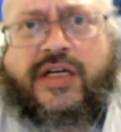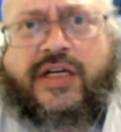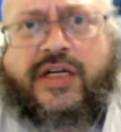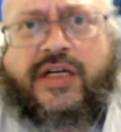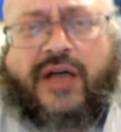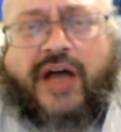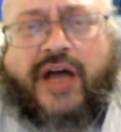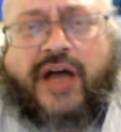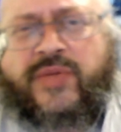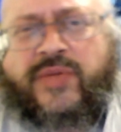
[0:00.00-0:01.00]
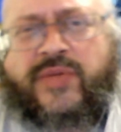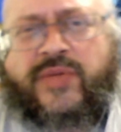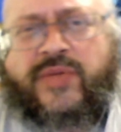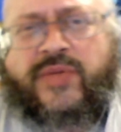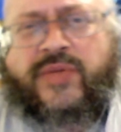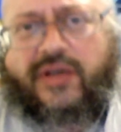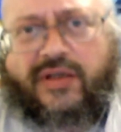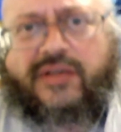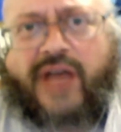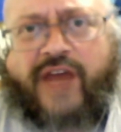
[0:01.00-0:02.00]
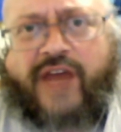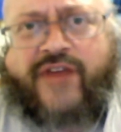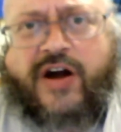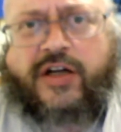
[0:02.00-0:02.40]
Attempted half-heartedly